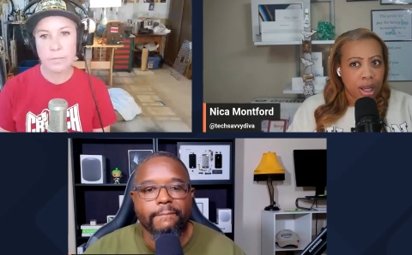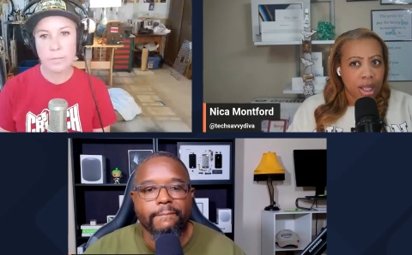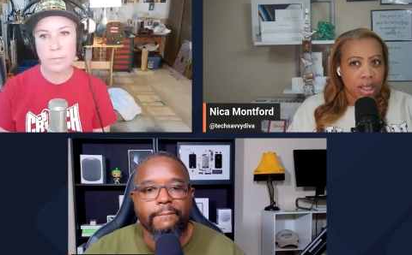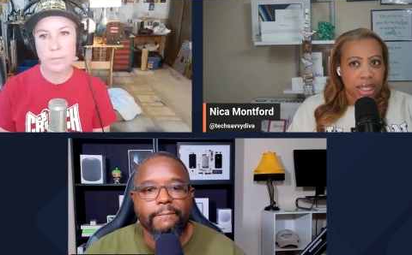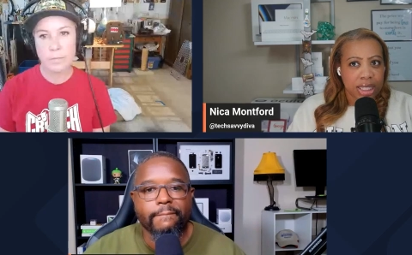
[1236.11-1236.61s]

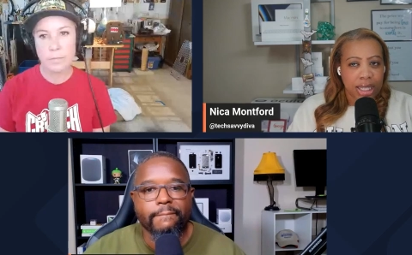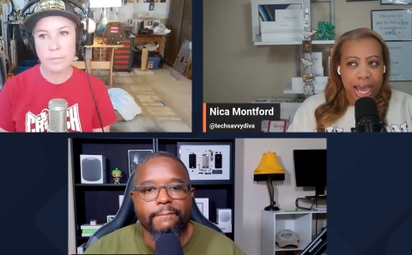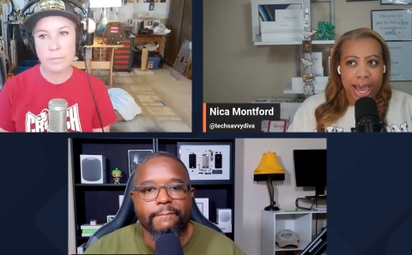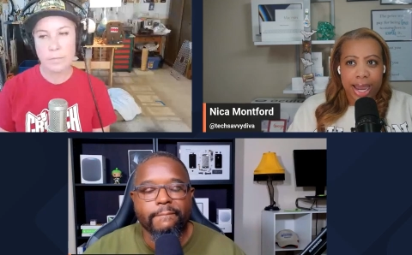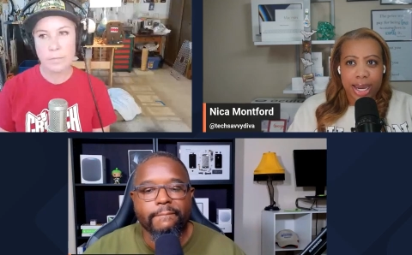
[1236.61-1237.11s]
Speaker 1: unless
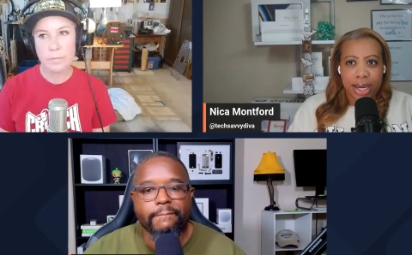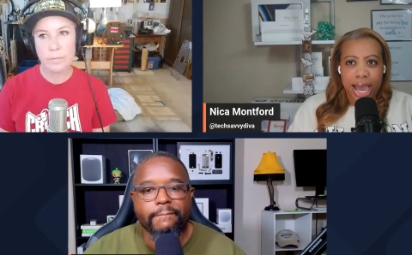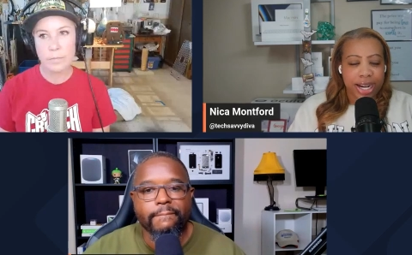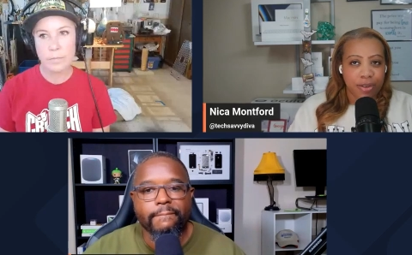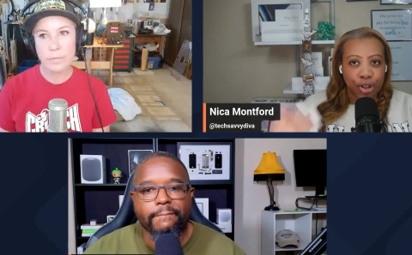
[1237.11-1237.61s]
I
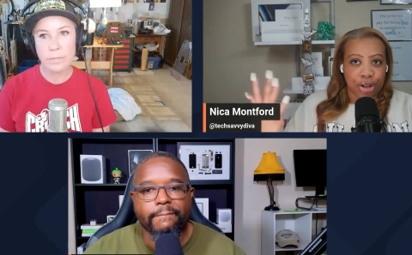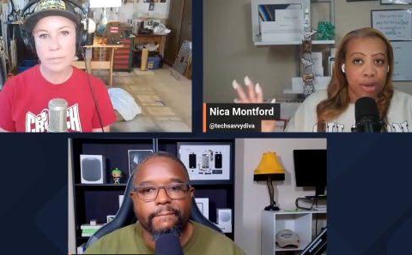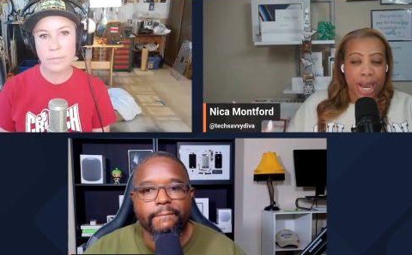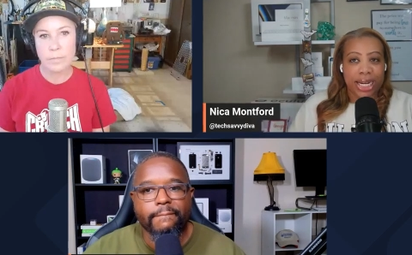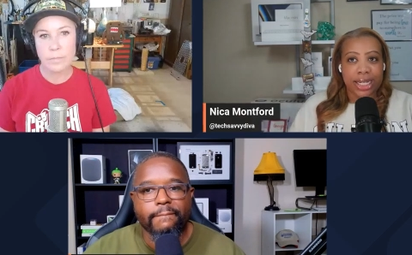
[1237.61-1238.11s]
I never
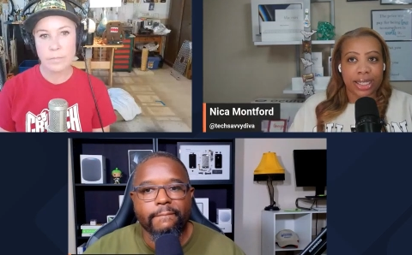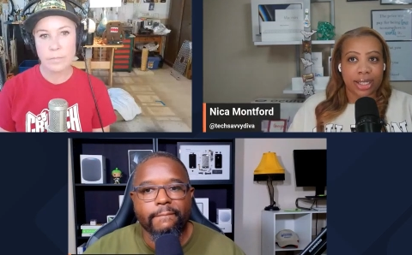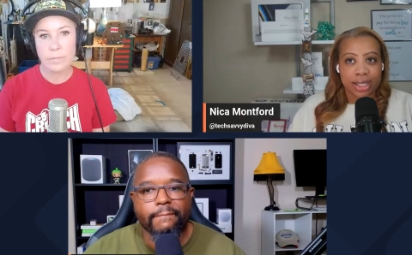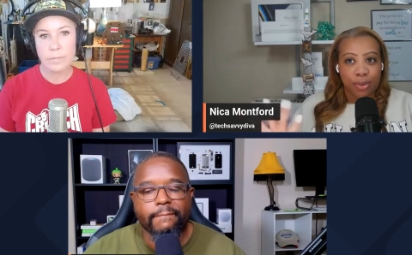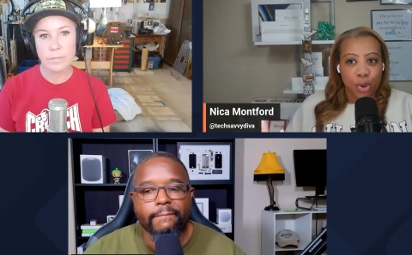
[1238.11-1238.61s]
trade mine in
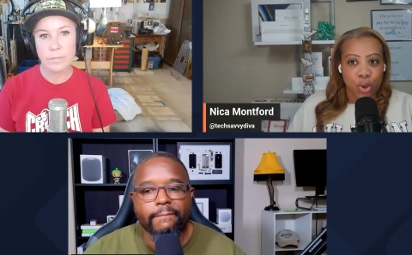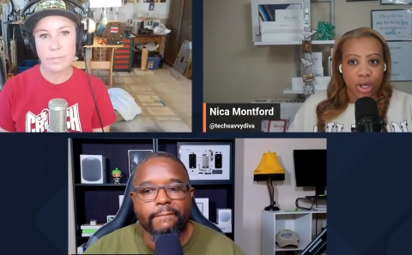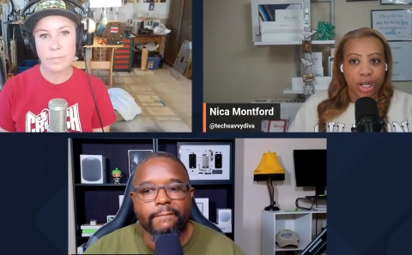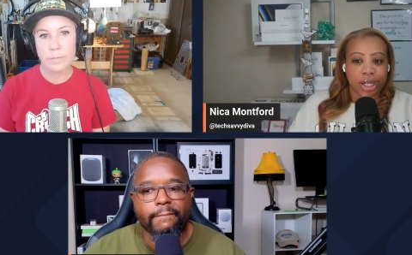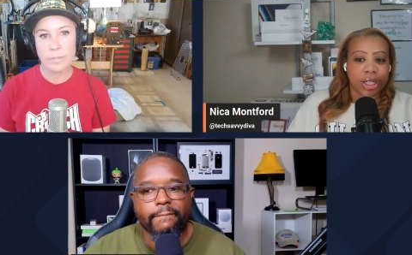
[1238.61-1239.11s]
because I'm a
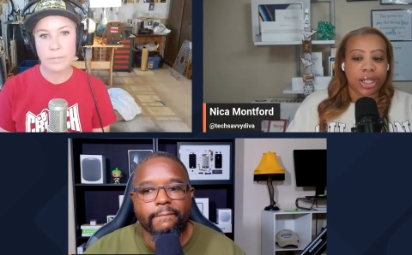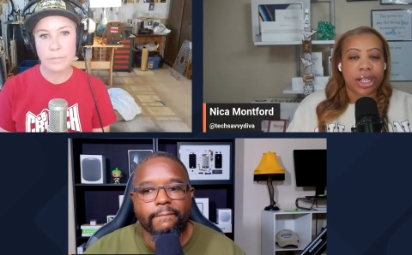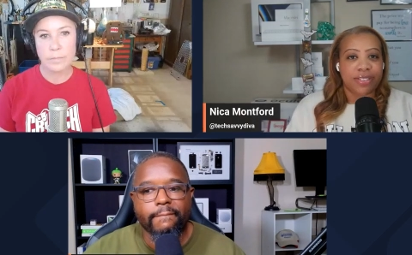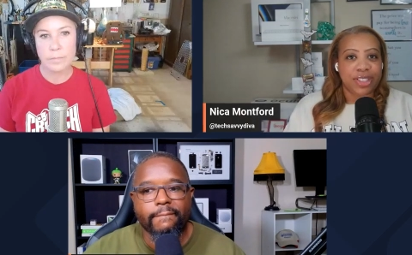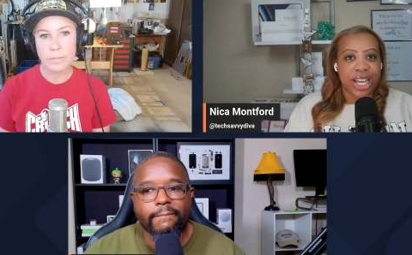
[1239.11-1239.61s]
hoarder
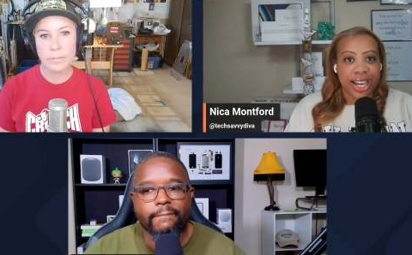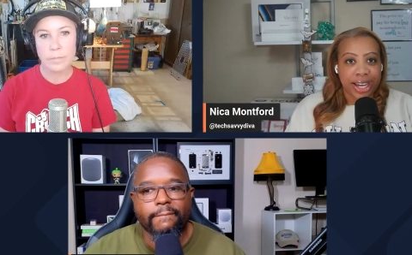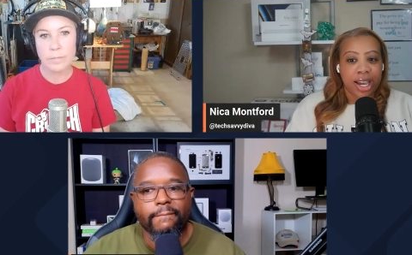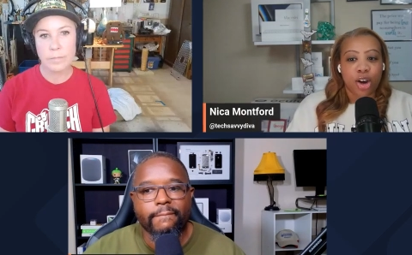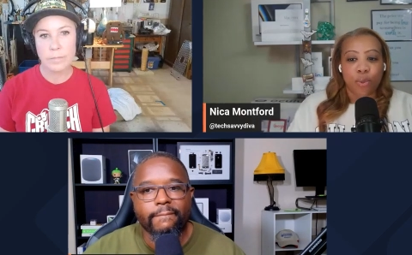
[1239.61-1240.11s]
of
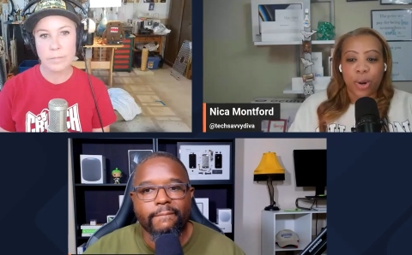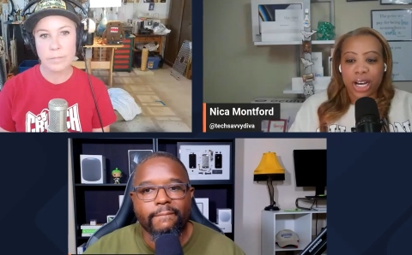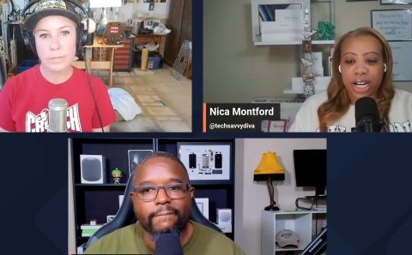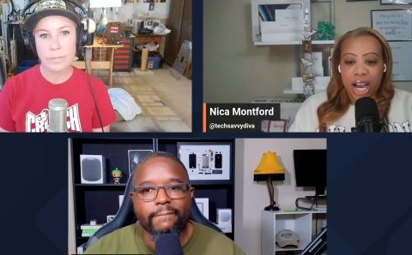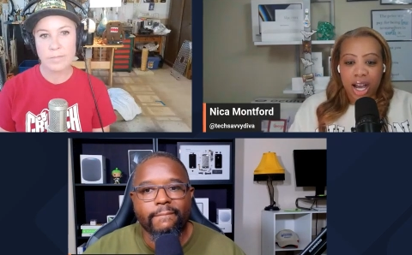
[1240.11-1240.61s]
tech,
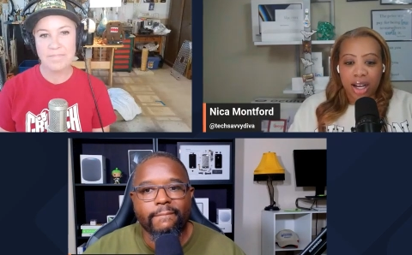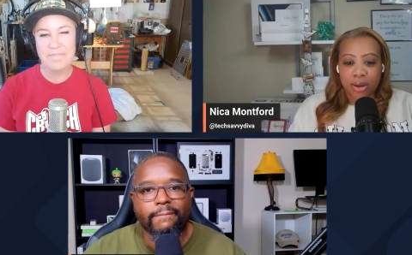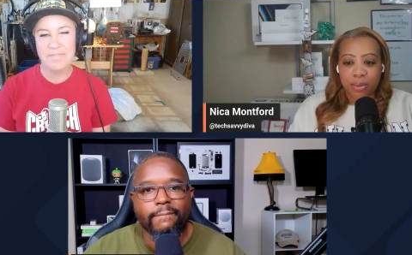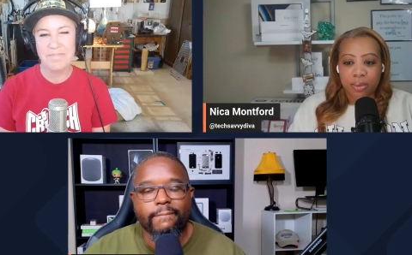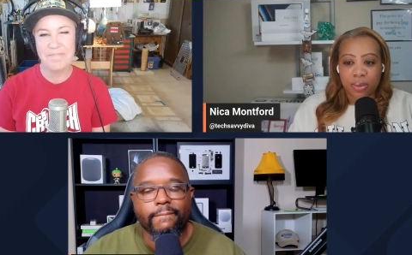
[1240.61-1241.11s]
but
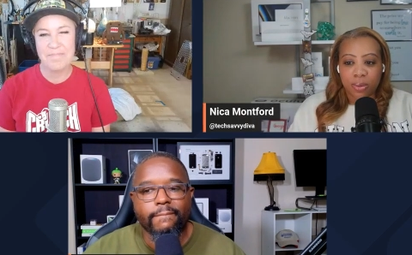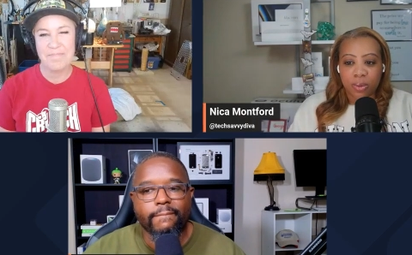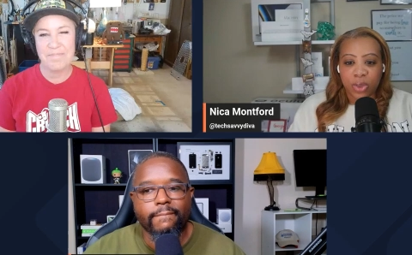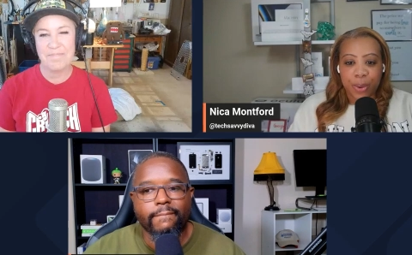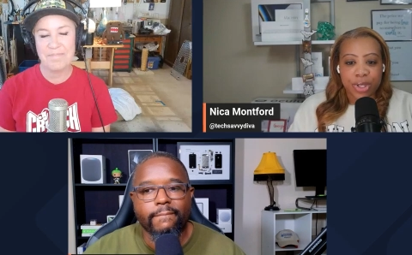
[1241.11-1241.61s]
um
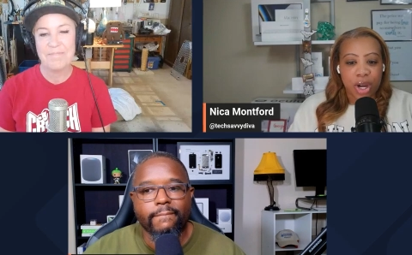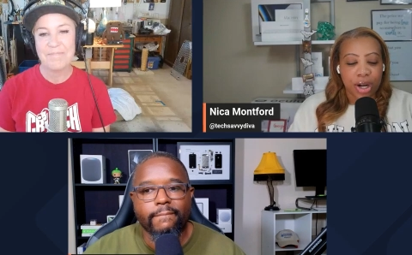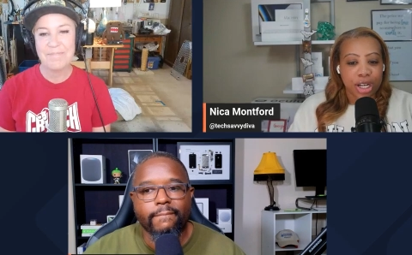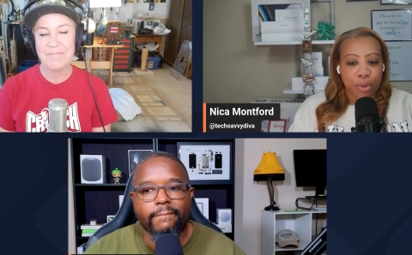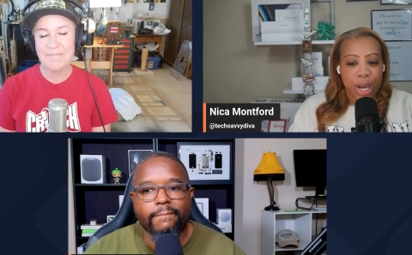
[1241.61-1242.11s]
they were
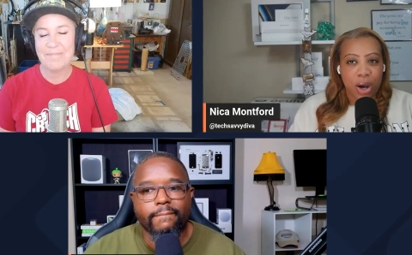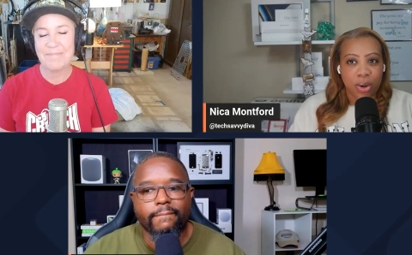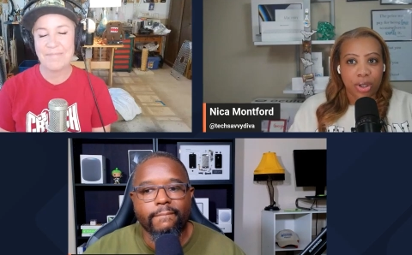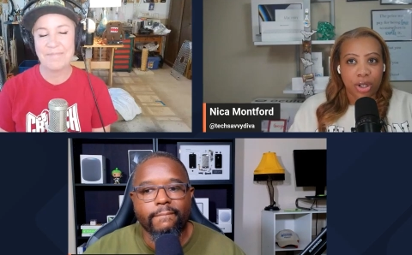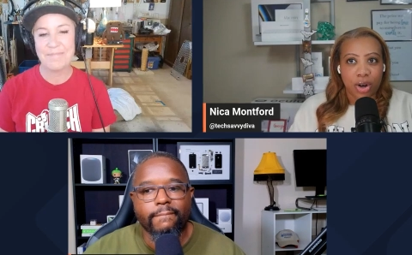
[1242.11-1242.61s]
talking
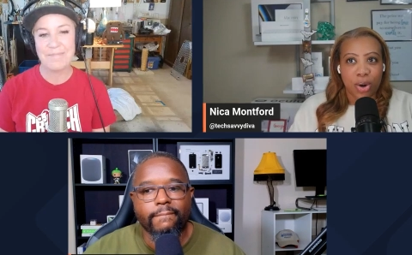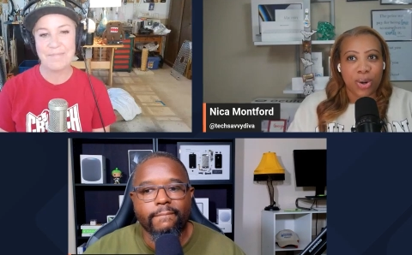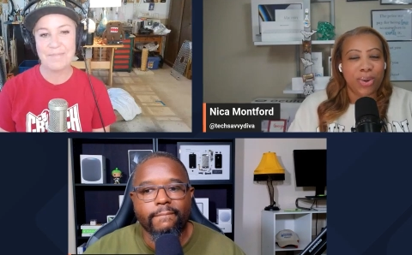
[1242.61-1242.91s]
about, you know,